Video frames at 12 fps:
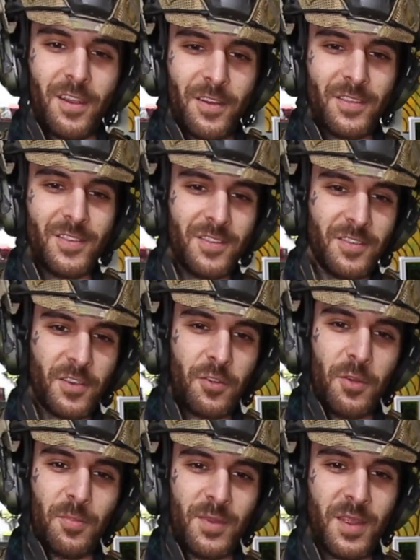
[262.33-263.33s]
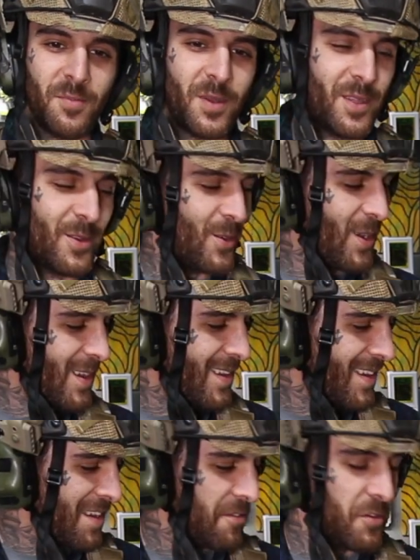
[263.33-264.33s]
This isn't clipped in, by the way.
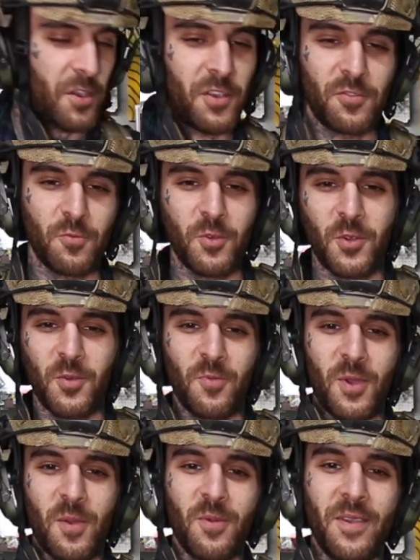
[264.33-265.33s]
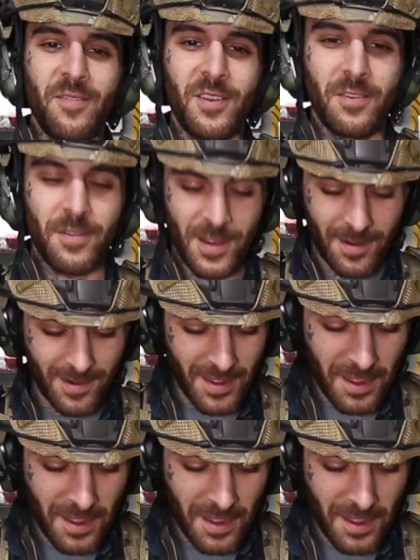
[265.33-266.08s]
You guys are wondering why I'm waving it around.